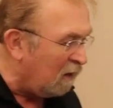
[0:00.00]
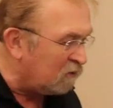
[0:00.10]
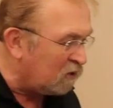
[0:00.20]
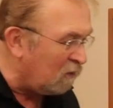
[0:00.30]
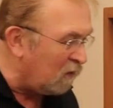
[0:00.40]

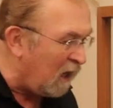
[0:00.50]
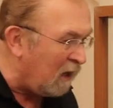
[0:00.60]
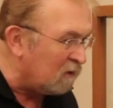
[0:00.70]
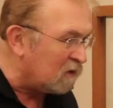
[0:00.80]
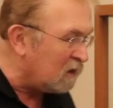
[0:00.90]
of Sherwood
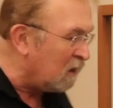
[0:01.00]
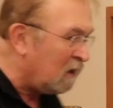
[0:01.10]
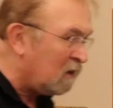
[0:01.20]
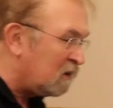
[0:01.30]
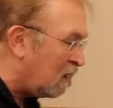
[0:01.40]
Anderson,
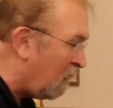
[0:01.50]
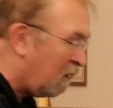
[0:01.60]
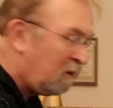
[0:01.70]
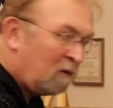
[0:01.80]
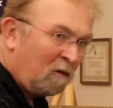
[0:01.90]
and there's another